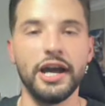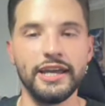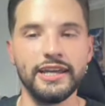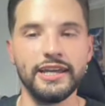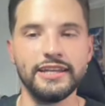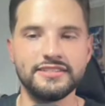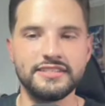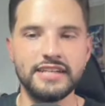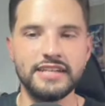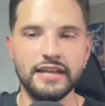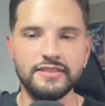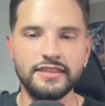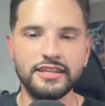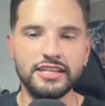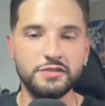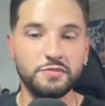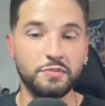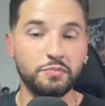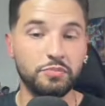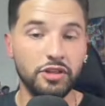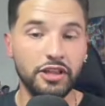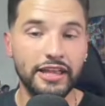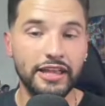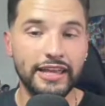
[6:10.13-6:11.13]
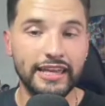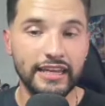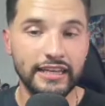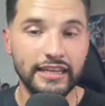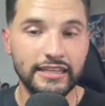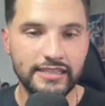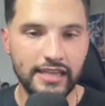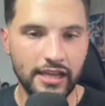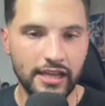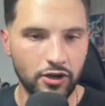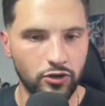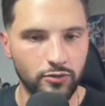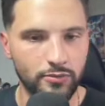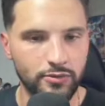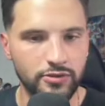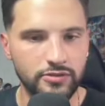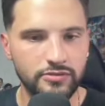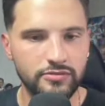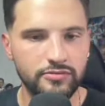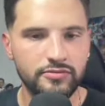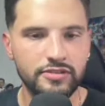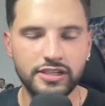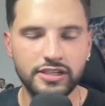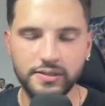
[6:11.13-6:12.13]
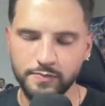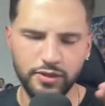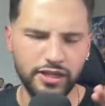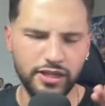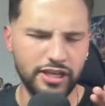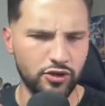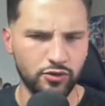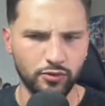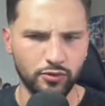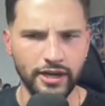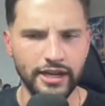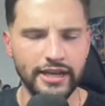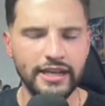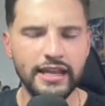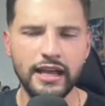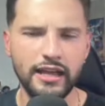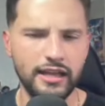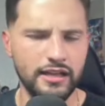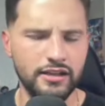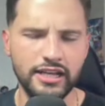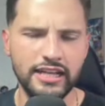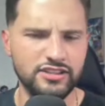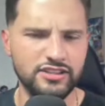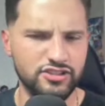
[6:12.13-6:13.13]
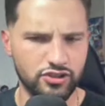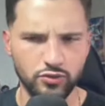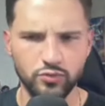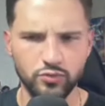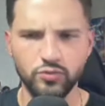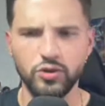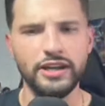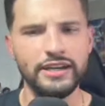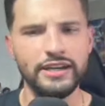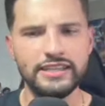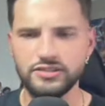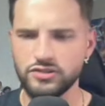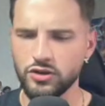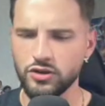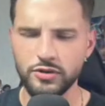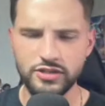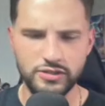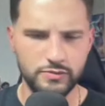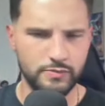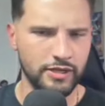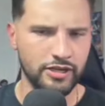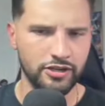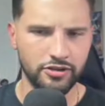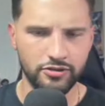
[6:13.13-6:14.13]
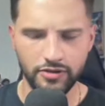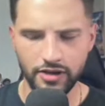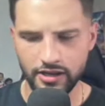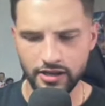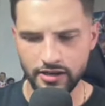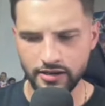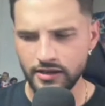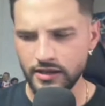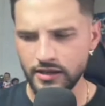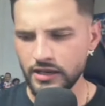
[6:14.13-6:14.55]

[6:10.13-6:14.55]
It's not that he's playing terrible; he's playing great against the run. He's always been great.